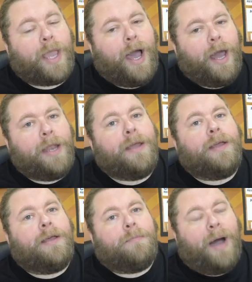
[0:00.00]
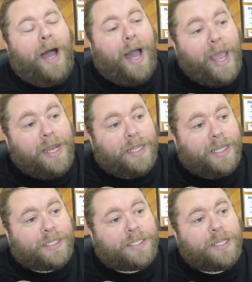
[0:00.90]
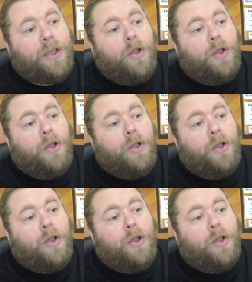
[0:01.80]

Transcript: on behind this